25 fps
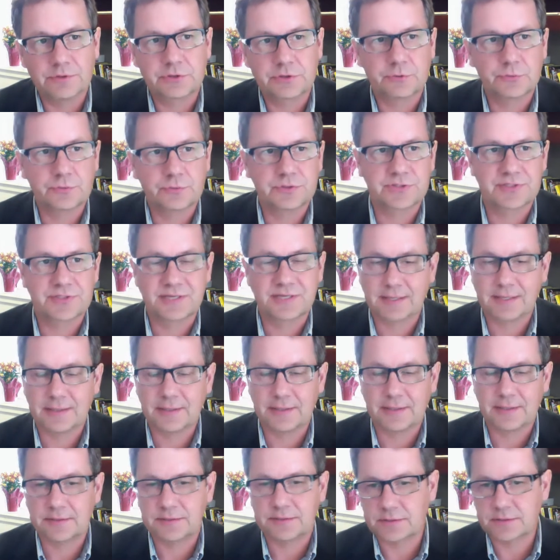does
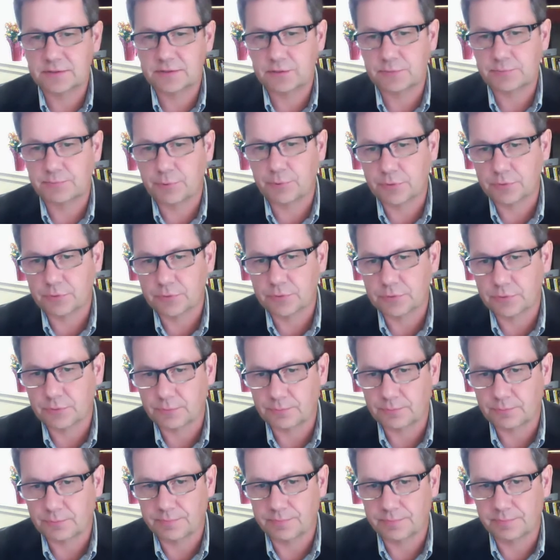science is supposed to